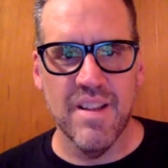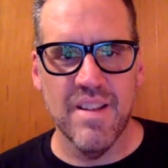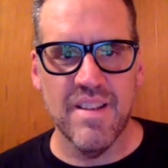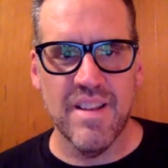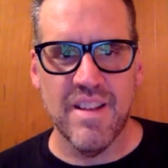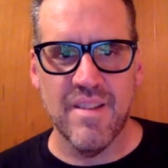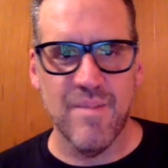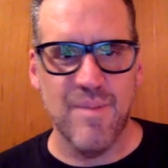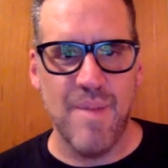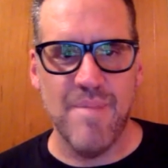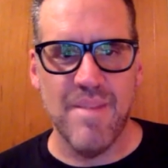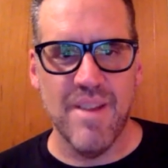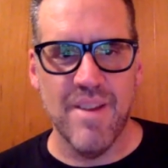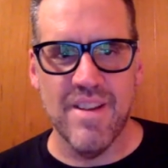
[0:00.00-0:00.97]
It's like this
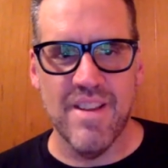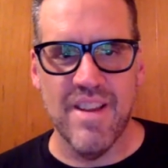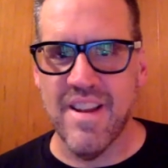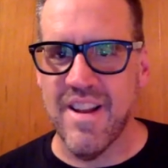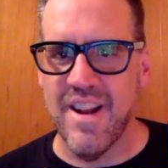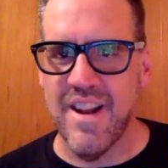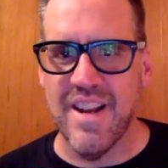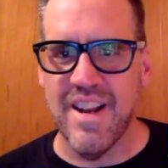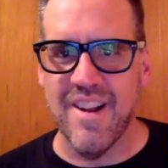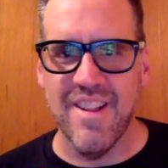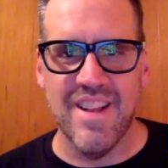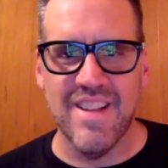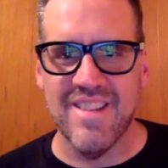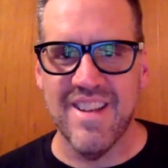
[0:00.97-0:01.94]
web series that United
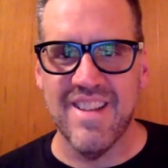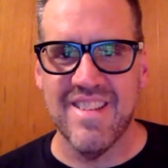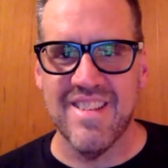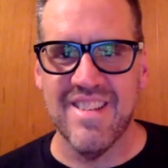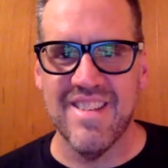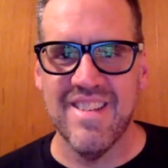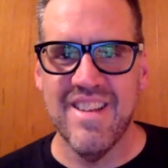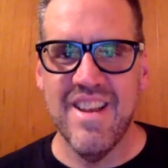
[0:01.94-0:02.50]
Airlines does